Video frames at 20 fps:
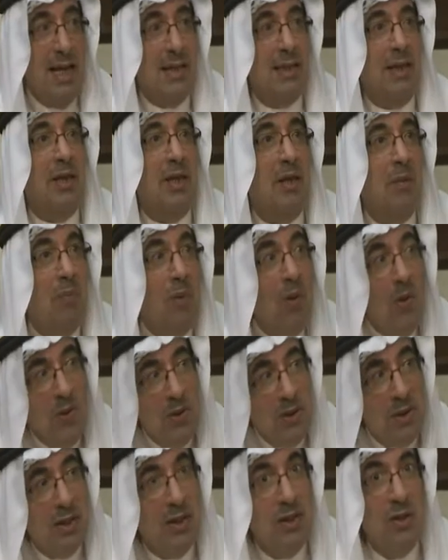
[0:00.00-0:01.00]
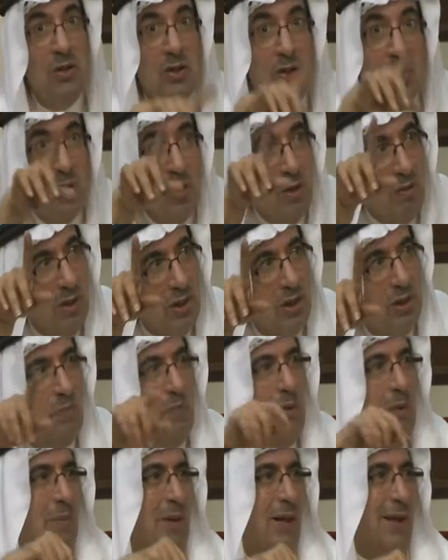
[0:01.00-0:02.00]
and the boys, they used to call him the
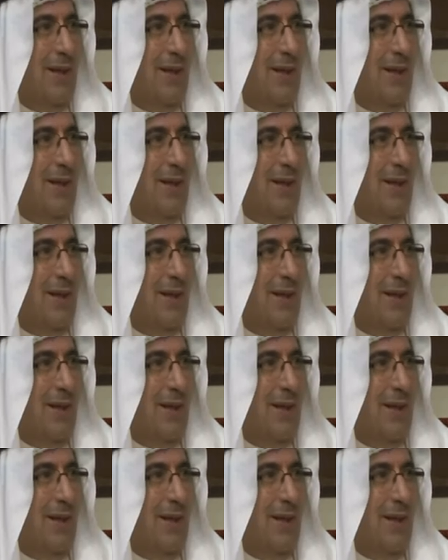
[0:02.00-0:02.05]
Superman.